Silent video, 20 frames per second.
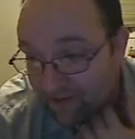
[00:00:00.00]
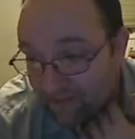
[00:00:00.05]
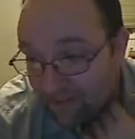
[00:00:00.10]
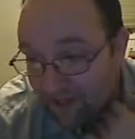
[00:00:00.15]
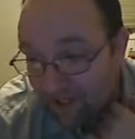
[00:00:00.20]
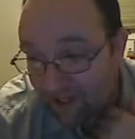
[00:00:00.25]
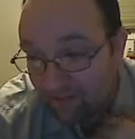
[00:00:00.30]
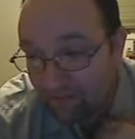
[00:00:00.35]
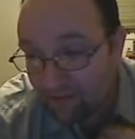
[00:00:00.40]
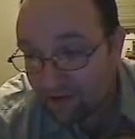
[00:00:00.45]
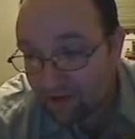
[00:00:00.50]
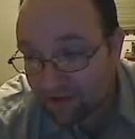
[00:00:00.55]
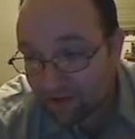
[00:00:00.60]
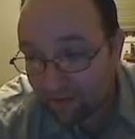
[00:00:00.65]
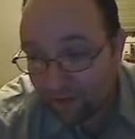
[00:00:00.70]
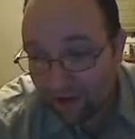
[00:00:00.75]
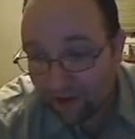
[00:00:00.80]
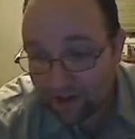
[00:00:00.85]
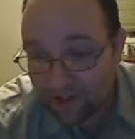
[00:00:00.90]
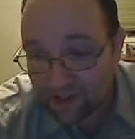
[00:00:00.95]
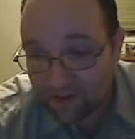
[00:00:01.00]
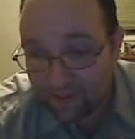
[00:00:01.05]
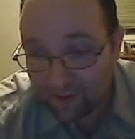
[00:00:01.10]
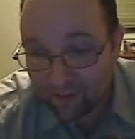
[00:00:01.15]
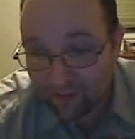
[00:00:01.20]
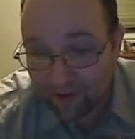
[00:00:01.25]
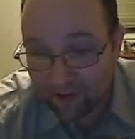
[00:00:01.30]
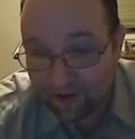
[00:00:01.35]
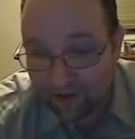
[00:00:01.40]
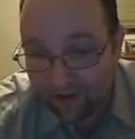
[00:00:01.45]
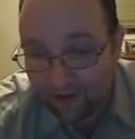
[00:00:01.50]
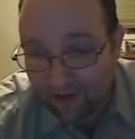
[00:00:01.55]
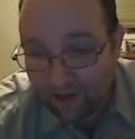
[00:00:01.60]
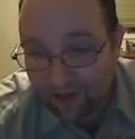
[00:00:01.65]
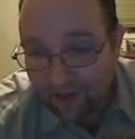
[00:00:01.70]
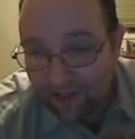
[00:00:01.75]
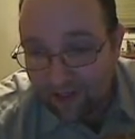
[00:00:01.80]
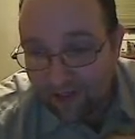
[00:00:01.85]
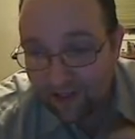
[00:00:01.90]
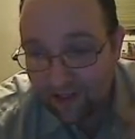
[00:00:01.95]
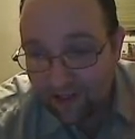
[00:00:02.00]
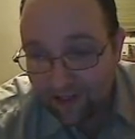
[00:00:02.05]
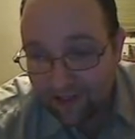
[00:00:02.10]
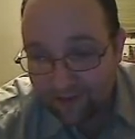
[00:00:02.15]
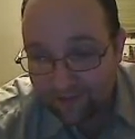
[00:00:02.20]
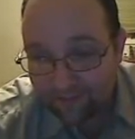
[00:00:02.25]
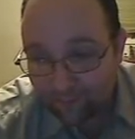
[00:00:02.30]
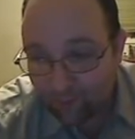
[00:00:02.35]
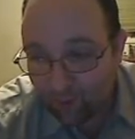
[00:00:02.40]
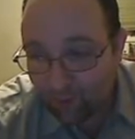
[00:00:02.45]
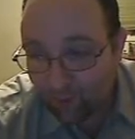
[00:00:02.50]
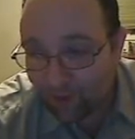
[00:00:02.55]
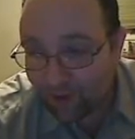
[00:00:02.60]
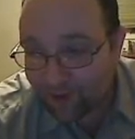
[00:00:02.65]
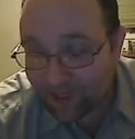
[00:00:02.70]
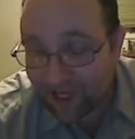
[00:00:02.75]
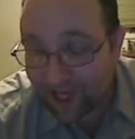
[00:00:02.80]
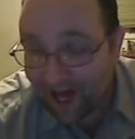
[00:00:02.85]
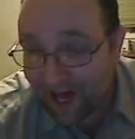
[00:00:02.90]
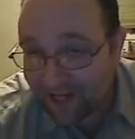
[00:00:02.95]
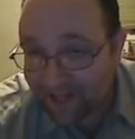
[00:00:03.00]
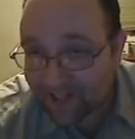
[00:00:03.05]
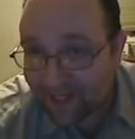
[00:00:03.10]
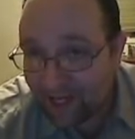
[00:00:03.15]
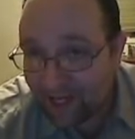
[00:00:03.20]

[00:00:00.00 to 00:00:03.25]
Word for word: What was the guy's name? I can't remember his name now. Uh,